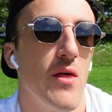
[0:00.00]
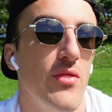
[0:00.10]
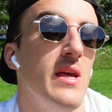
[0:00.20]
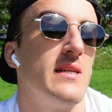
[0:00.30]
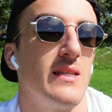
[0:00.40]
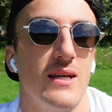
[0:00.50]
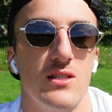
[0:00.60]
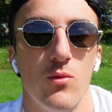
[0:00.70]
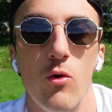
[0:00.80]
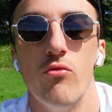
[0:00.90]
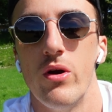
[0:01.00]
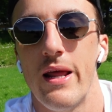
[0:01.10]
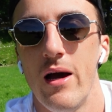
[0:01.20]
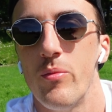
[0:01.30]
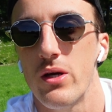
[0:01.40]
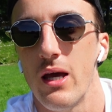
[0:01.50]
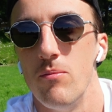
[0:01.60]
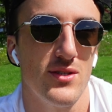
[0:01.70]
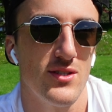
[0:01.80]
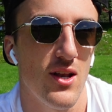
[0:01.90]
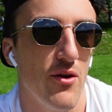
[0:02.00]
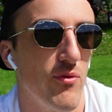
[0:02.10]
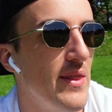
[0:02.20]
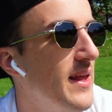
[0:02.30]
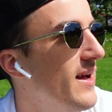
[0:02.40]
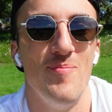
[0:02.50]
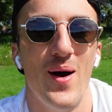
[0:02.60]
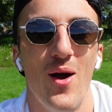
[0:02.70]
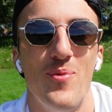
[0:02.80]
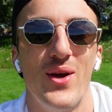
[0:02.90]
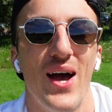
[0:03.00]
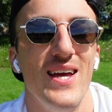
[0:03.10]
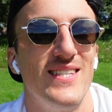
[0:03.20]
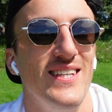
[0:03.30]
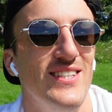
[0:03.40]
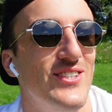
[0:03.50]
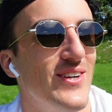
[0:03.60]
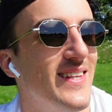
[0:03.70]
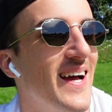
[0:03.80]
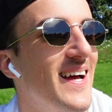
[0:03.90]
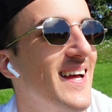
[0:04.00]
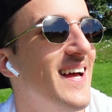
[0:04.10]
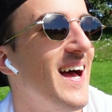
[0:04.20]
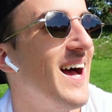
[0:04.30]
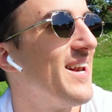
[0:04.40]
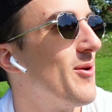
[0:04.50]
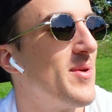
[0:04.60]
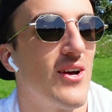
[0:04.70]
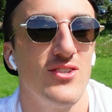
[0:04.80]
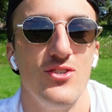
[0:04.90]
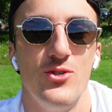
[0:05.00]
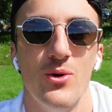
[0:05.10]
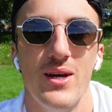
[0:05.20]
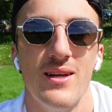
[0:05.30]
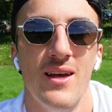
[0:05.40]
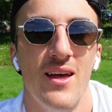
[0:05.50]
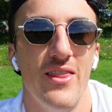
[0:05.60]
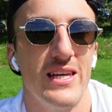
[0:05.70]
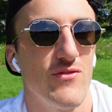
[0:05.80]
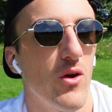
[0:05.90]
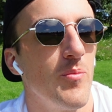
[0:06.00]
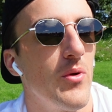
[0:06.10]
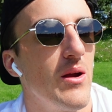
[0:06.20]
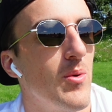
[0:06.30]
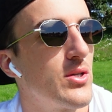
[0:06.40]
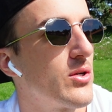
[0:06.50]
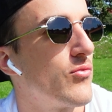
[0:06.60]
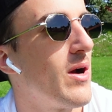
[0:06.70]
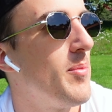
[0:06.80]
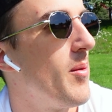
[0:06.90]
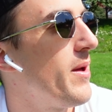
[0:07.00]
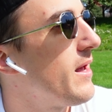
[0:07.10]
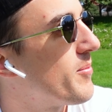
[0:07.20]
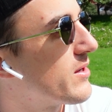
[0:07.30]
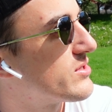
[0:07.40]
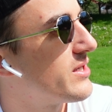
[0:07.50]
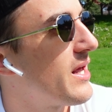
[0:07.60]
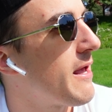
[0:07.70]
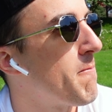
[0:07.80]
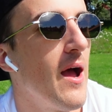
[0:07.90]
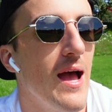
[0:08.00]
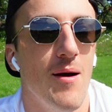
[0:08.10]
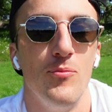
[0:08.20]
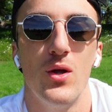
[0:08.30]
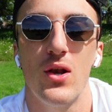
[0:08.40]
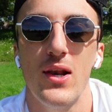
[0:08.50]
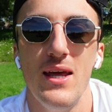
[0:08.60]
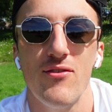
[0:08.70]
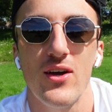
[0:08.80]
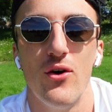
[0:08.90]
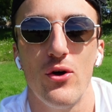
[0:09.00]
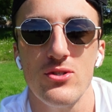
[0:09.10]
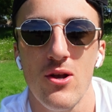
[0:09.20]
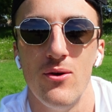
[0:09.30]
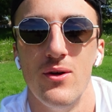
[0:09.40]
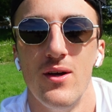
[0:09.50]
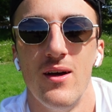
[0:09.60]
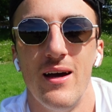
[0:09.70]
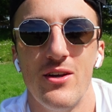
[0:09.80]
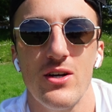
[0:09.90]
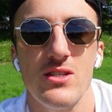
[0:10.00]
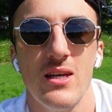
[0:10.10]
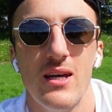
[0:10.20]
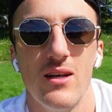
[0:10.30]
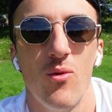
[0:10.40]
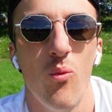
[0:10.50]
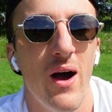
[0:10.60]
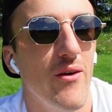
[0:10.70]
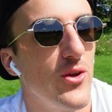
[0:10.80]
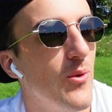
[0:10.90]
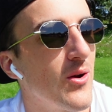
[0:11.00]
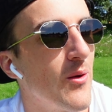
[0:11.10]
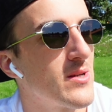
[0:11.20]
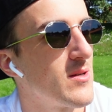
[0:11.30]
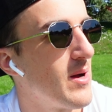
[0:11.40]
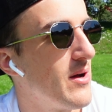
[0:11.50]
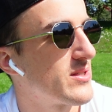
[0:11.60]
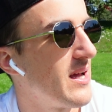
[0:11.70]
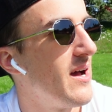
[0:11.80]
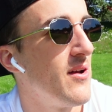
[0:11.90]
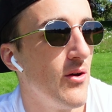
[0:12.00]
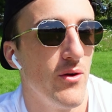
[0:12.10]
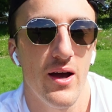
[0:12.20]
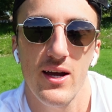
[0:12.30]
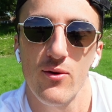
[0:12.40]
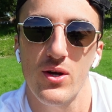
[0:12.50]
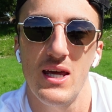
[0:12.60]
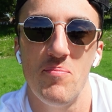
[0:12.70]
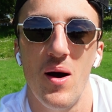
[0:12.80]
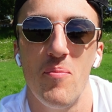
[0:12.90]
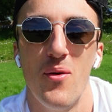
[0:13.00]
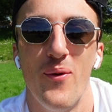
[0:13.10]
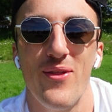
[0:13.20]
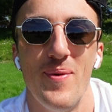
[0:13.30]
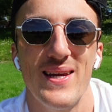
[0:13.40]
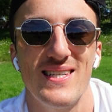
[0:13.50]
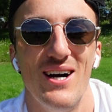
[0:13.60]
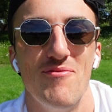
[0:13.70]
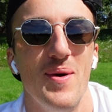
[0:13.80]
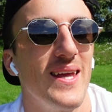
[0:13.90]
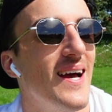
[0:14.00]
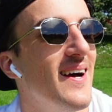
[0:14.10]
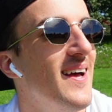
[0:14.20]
these things will really help your game. Slight rant there, but I hope you guys enjoyed that, and I hope you guys enjoyed this vlog. I'm pretty much going to wrap up here because today I am leaving Oslo, and you guys are thinking, wow, you are going somewhere else again. I know, I cannot keep up with myself, but yeah,